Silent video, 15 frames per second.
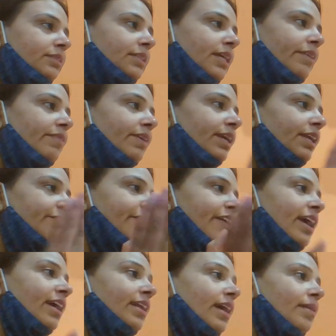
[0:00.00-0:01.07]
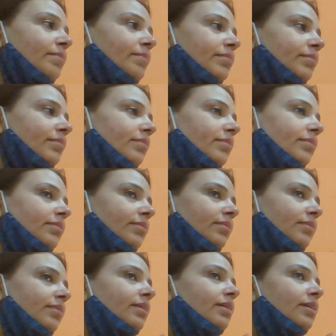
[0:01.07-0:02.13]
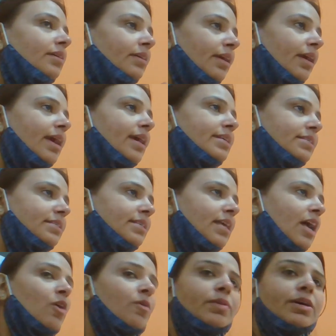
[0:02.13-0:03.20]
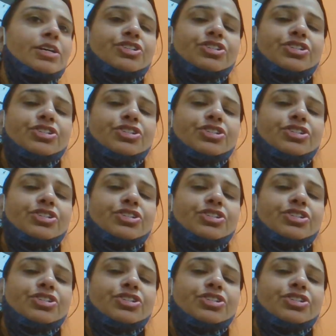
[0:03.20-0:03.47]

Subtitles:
75 gram. Yes. How much?